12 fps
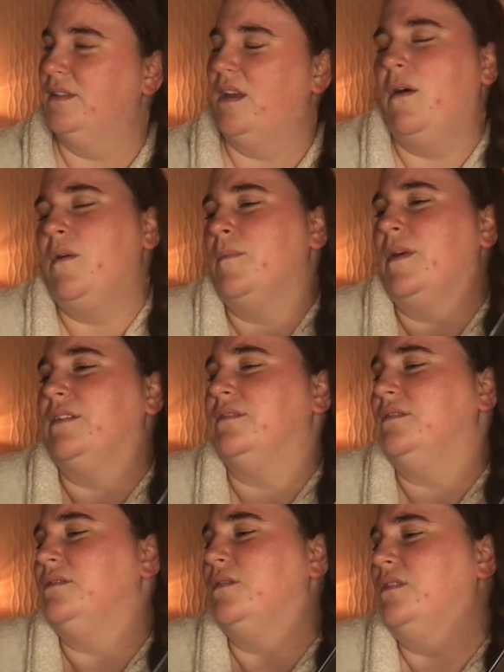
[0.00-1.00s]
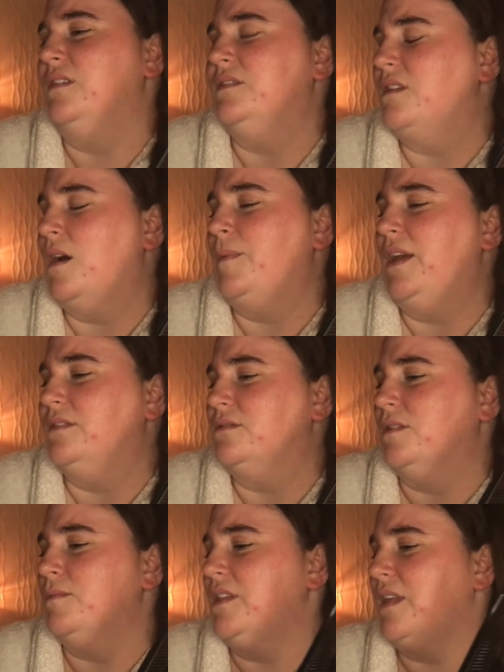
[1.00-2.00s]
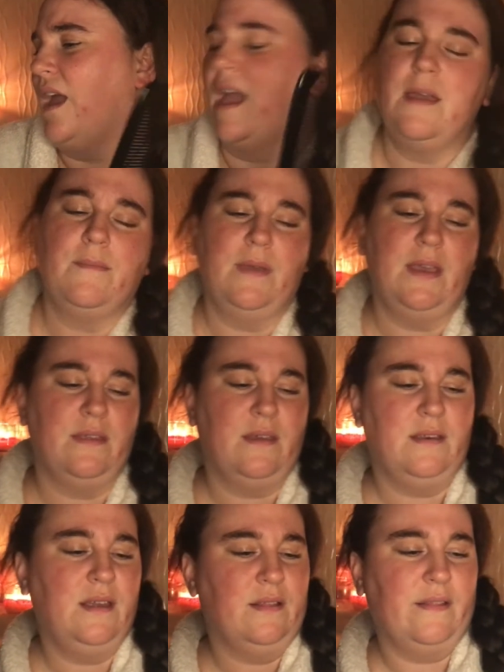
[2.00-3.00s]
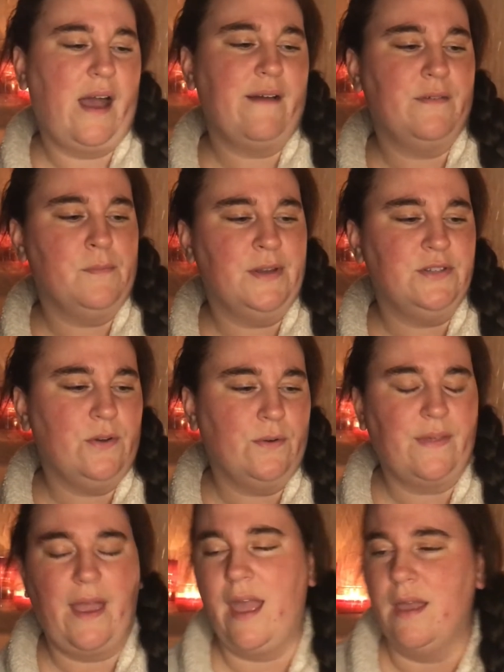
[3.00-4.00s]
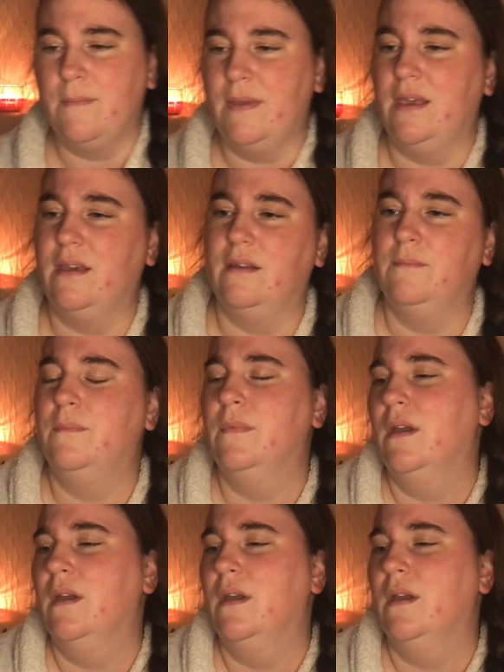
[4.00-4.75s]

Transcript: Like, oh my, they stopped answering me, they hate me, they didn't laugh at my joke, they hate me, I